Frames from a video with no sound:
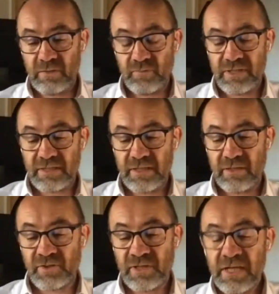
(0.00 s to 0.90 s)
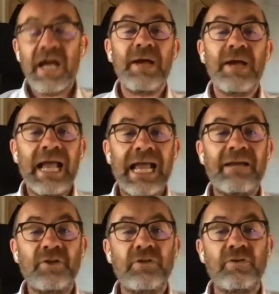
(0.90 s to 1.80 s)
research, about
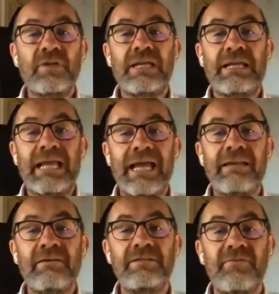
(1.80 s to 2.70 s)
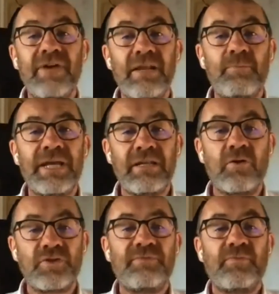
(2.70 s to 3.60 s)
how you can develop
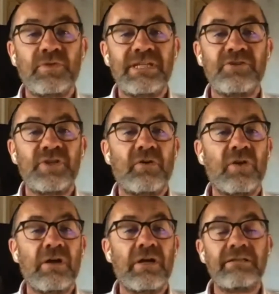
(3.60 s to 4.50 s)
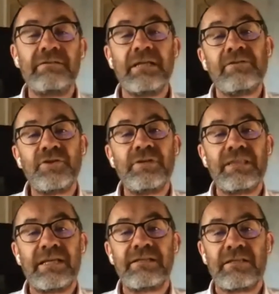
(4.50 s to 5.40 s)
pedagogy for teaching online and doing
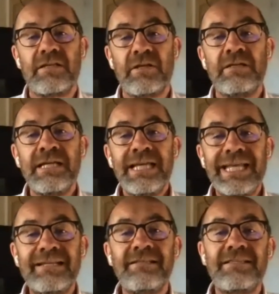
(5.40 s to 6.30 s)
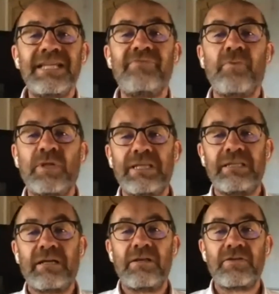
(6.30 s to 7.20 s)
things that are inconceivable in
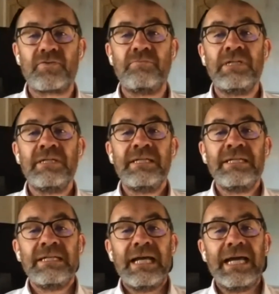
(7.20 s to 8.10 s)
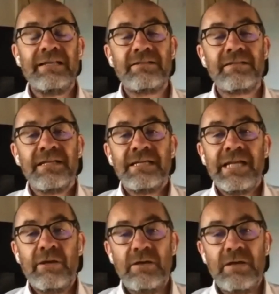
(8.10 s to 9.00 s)
the classroom. And,
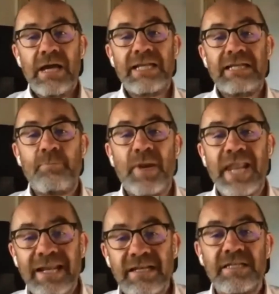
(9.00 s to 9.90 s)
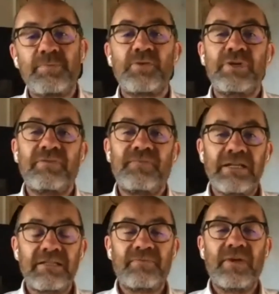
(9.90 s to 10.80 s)
you know, and a blend between
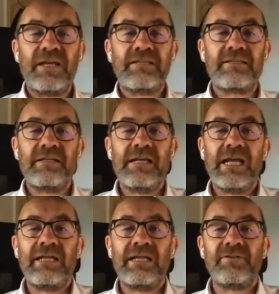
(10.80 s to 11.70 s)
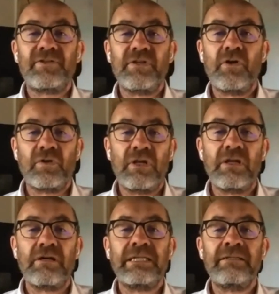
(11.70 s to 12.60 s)
face-to-face and
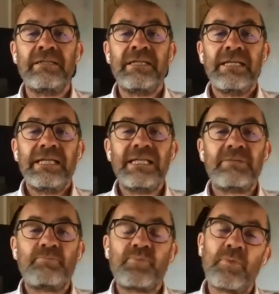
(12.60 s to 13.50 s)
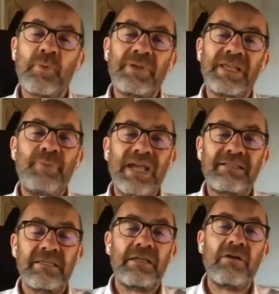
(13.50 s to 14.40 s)
online is probably
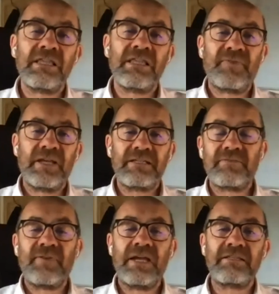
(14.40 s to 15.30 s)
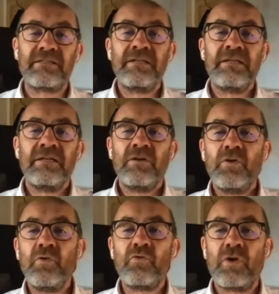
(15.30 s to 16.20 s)
better than either face-to-face
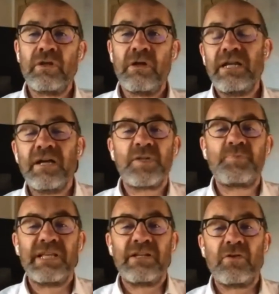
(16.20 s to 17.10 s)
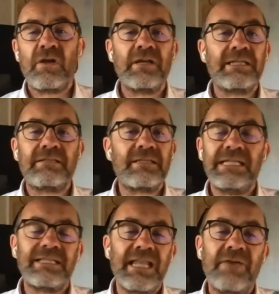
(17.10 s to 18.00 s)
or online. 100% online
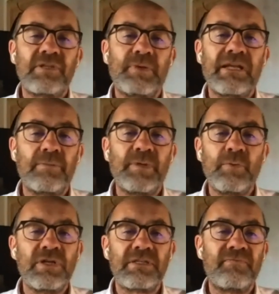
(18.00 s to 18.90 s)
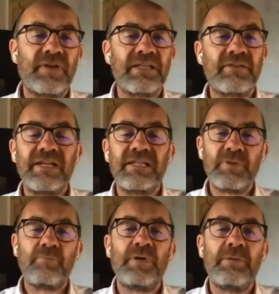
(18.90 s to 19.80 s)
is inevitably going to be worse than face-to-face,
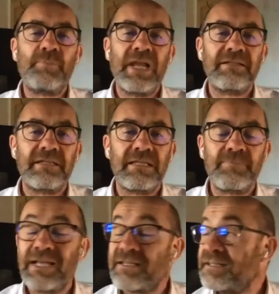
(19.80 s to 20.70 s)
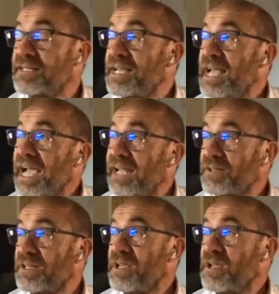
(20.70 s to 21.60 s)
but blended is better.
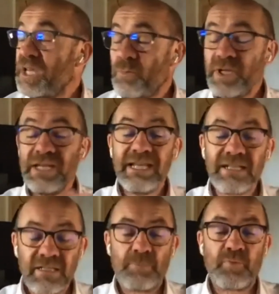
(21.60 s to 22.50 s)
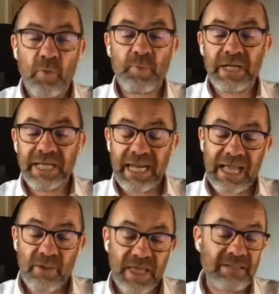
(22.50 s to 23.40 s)
And, you know, we need to properly
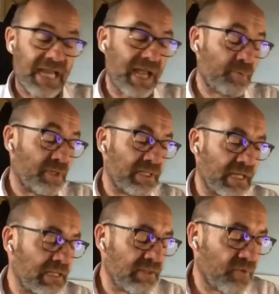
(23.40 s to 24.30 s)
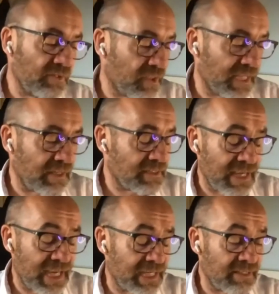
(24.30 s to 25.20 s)
allow that to happen. And the final thing I'd
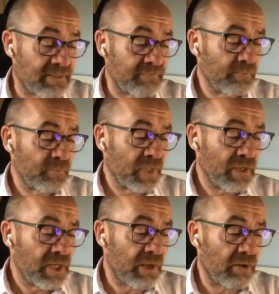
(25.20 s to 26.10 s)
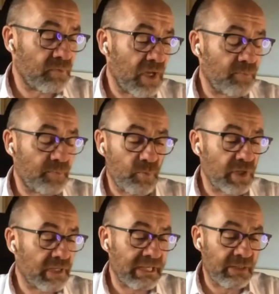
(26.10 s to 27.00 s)
say is, you know, I've been
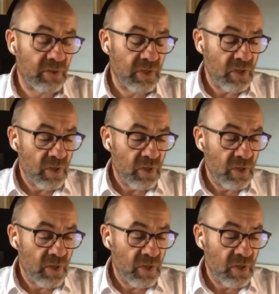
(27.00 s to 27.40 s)
working